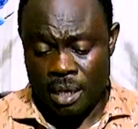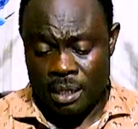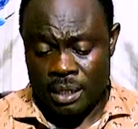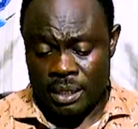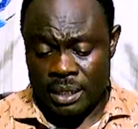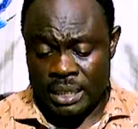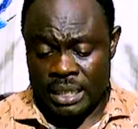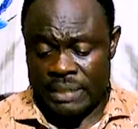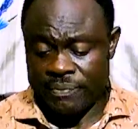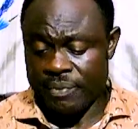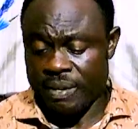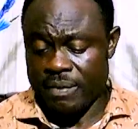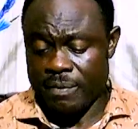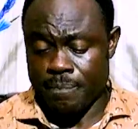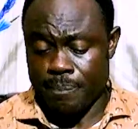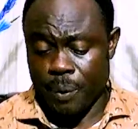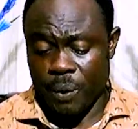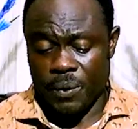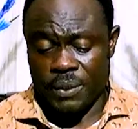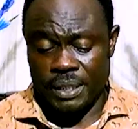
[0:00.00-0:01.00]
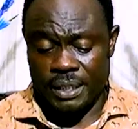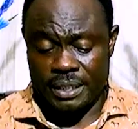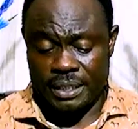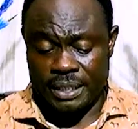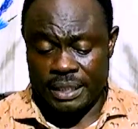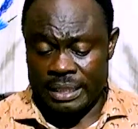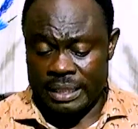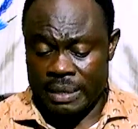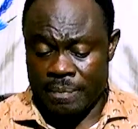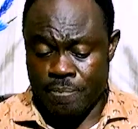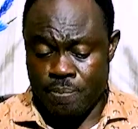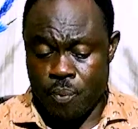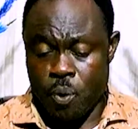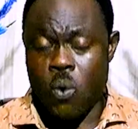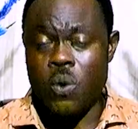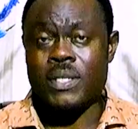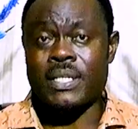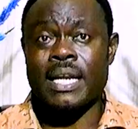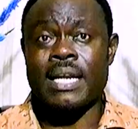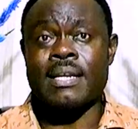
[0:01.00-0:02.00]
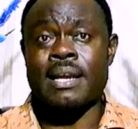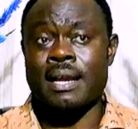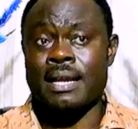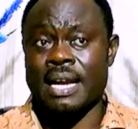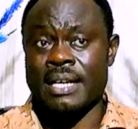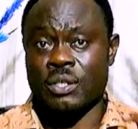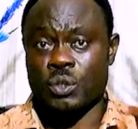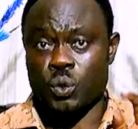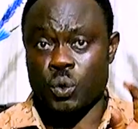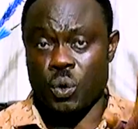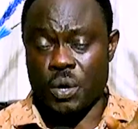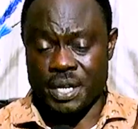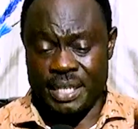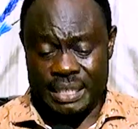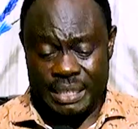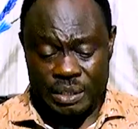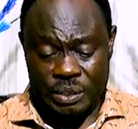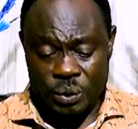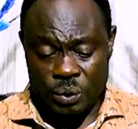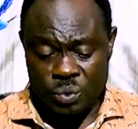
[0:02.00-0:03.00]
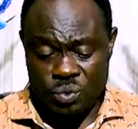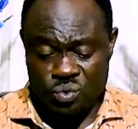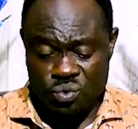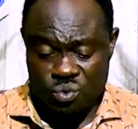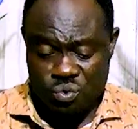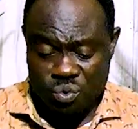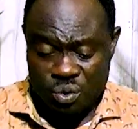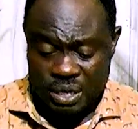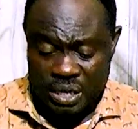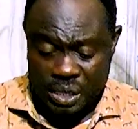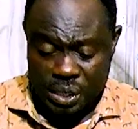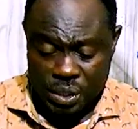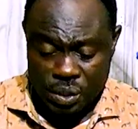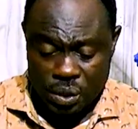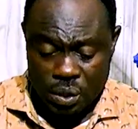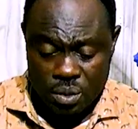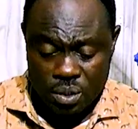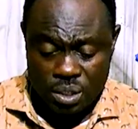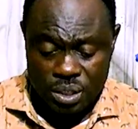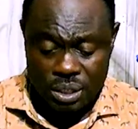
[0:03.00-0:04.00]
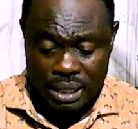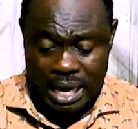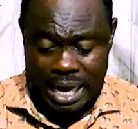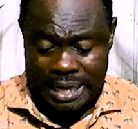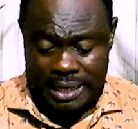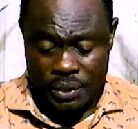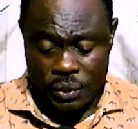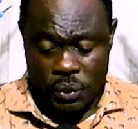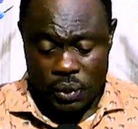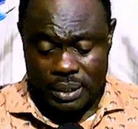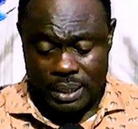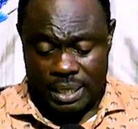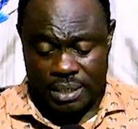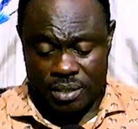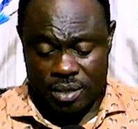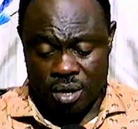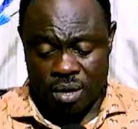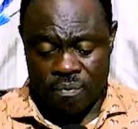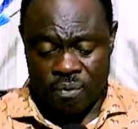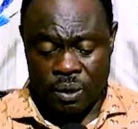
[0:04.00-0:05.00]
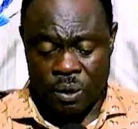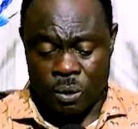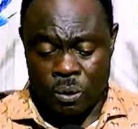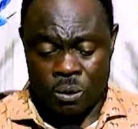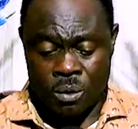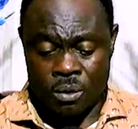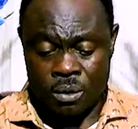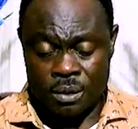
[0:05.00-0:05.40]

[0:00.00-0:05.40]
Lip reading: This very burden is important that I throw it to you, the sons and daughters of God.